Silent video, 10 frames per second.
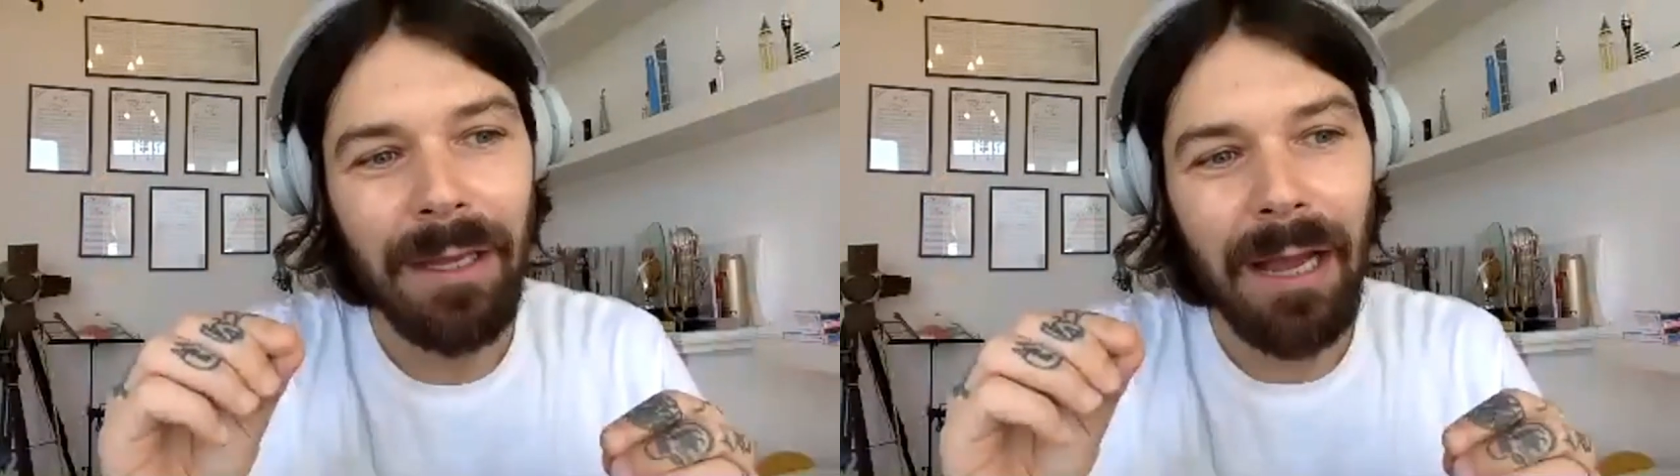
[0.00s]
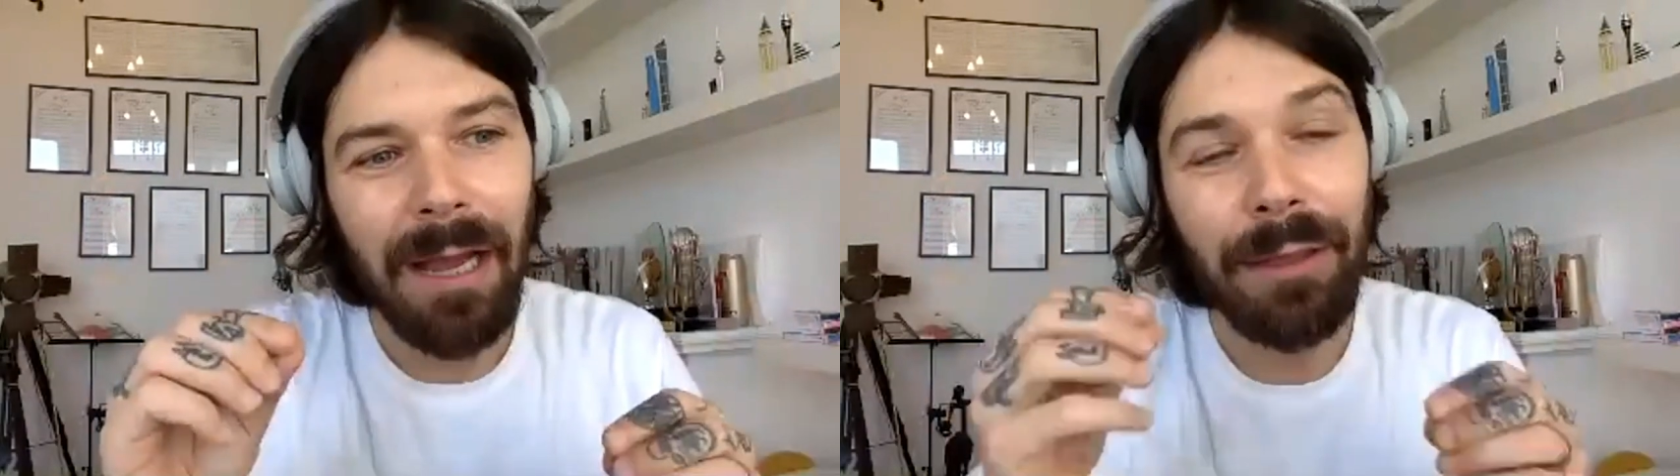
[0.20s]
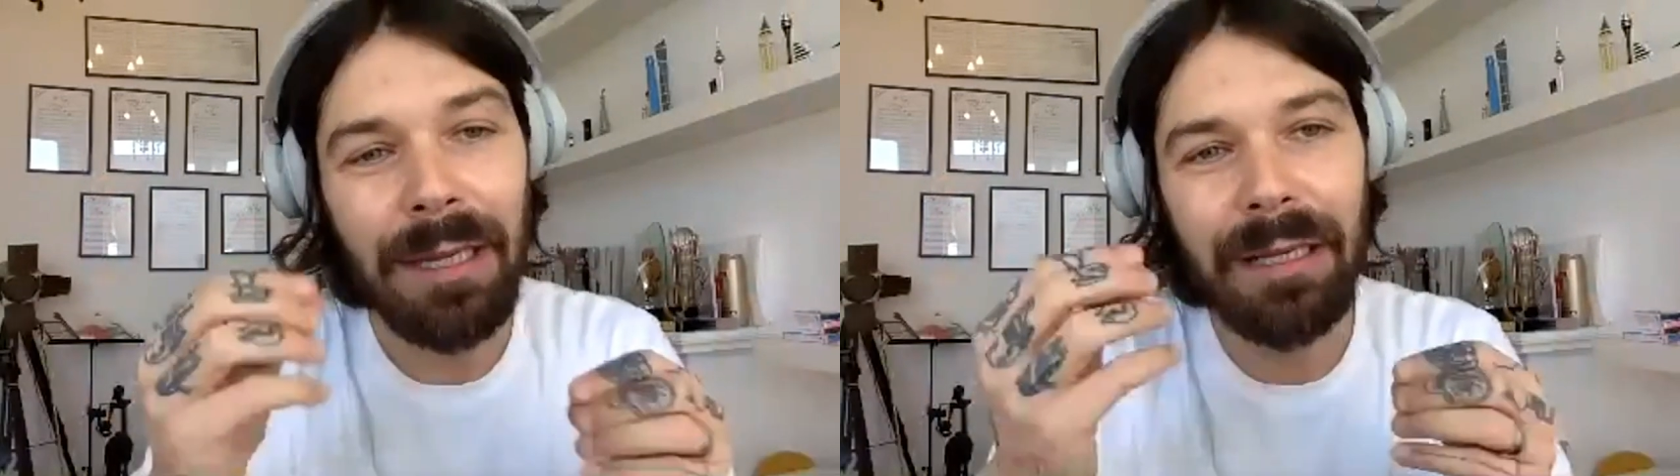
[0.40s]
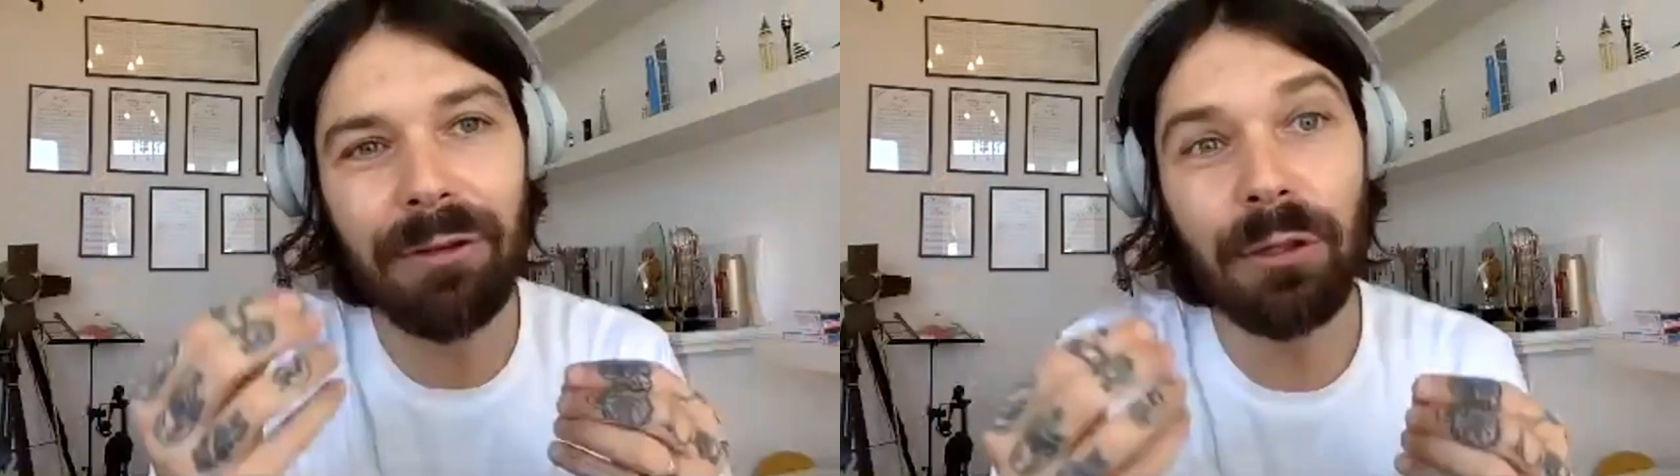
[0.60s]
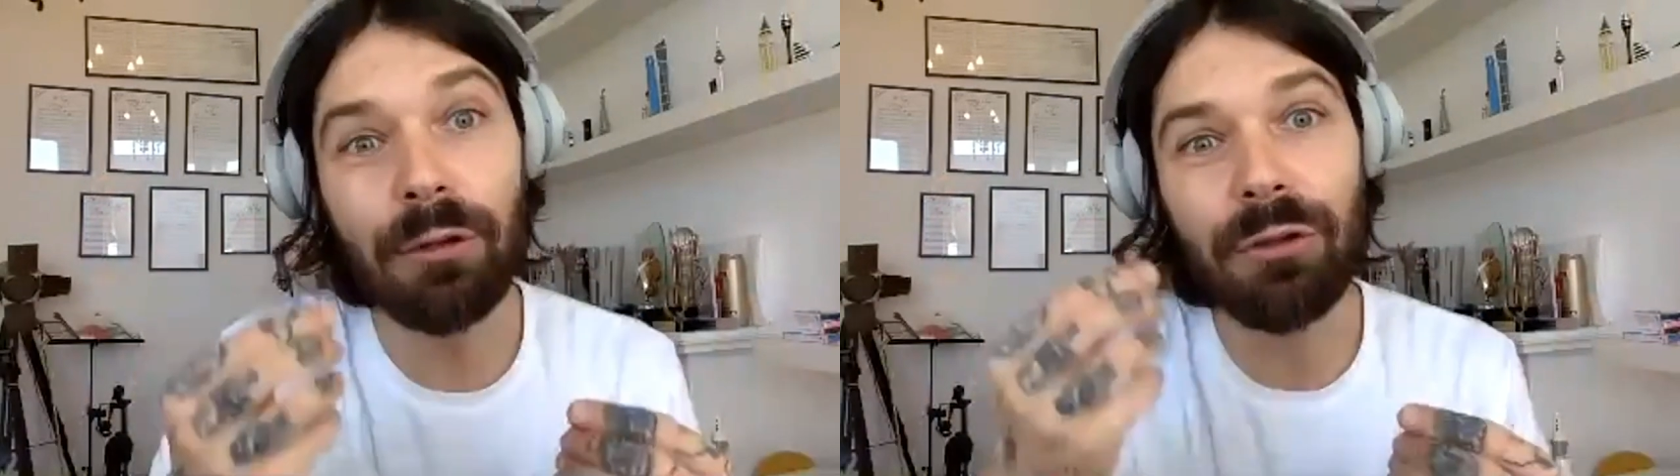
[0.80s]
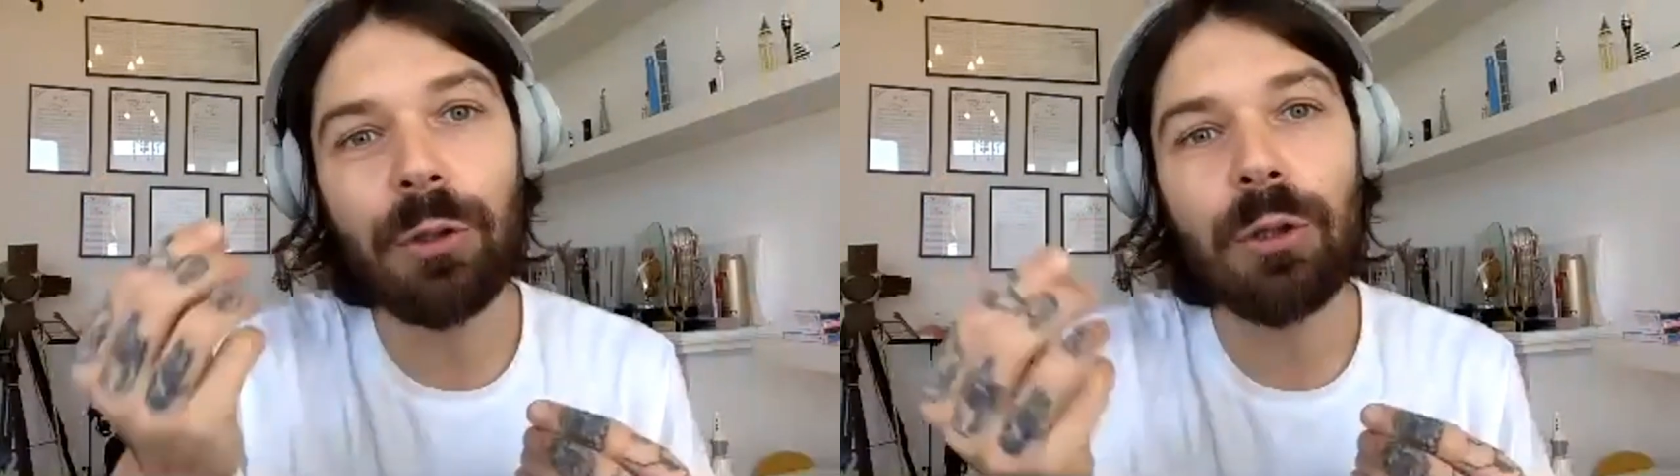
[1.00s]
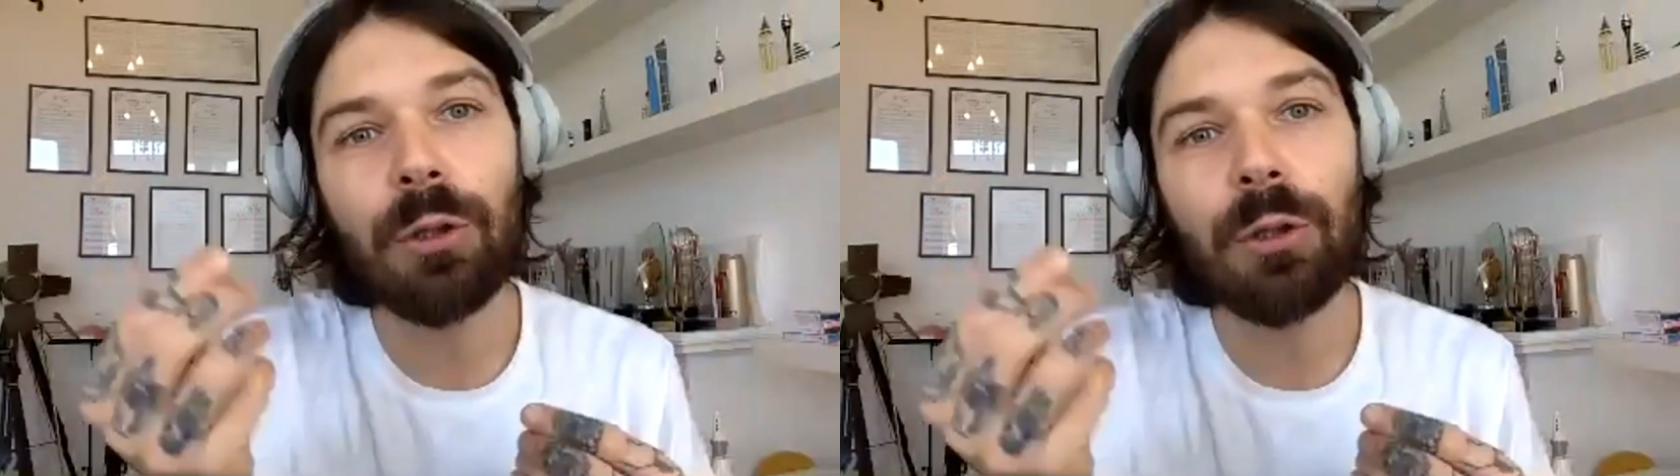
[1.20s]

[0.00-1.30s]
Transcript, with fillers: I think if you're too